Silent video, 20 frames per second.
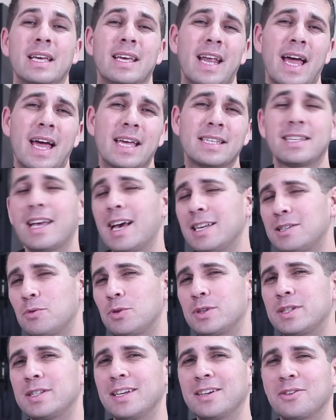it has, as I
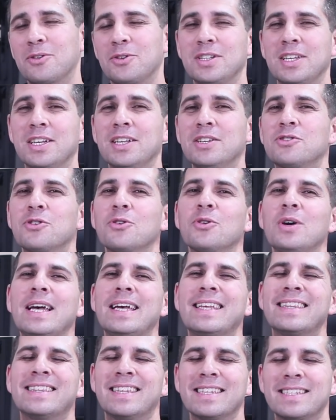was saying on the intro,
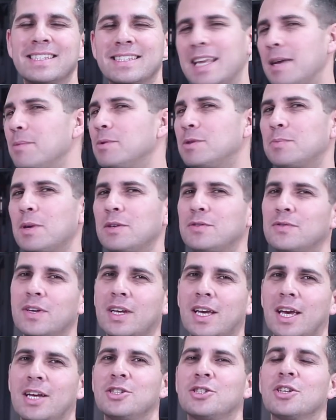the same
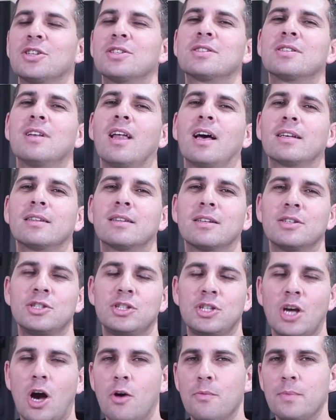specifications like the
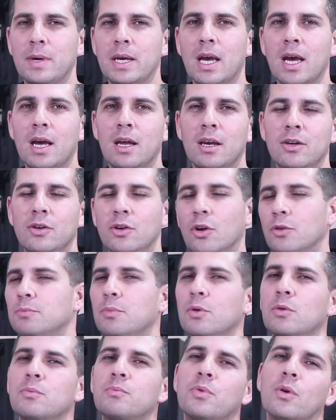Xiaomi
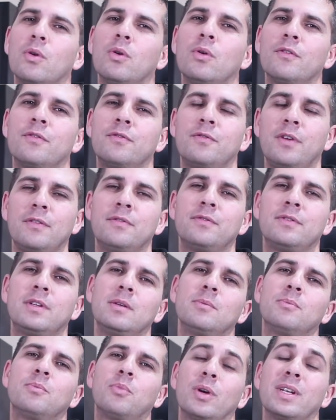Notebook Pro
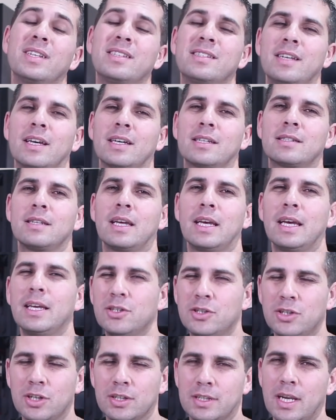15.6
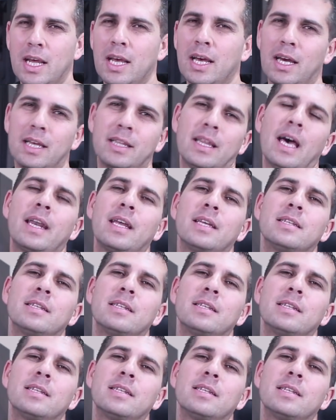inches. And that